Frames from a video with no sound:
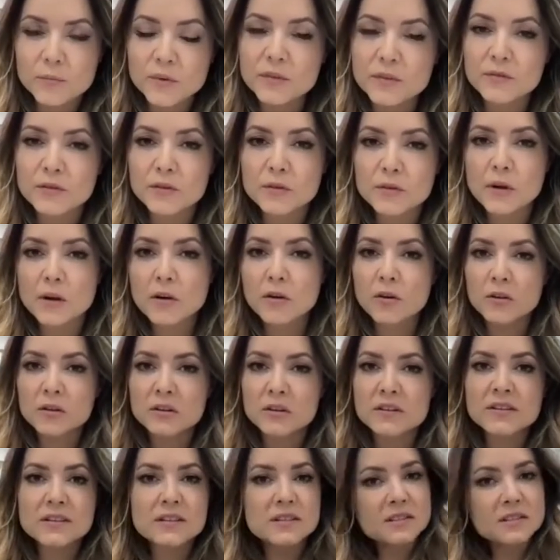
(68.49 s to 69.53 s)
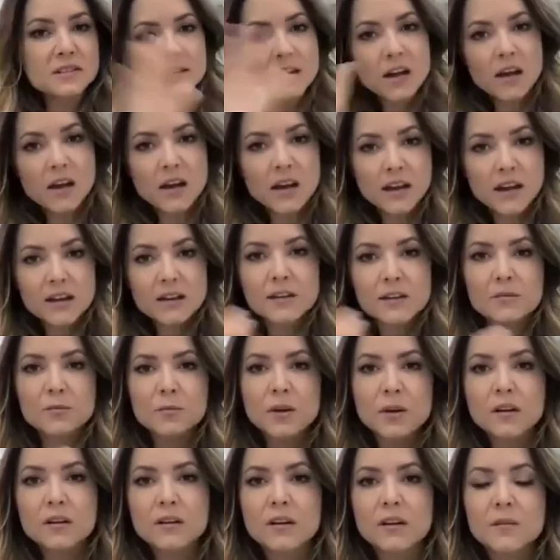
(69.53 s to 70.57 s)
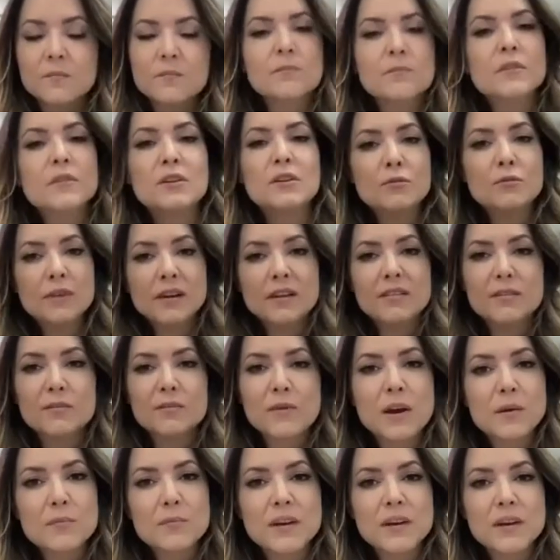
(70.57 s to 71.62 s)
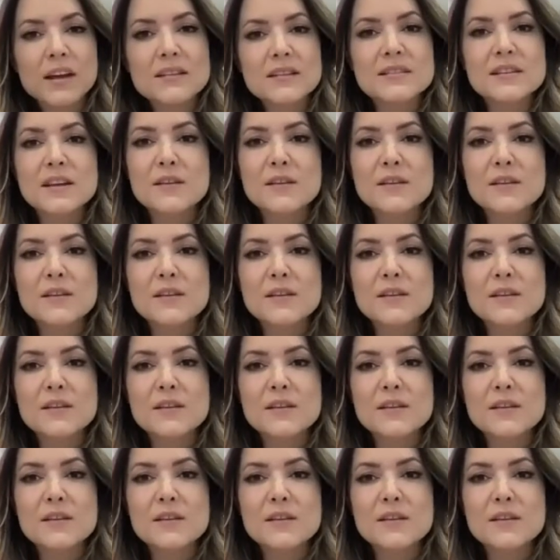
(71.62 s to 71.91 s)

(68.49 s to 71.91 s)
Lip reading: If you are on this, hi and welcome, you are in the right place.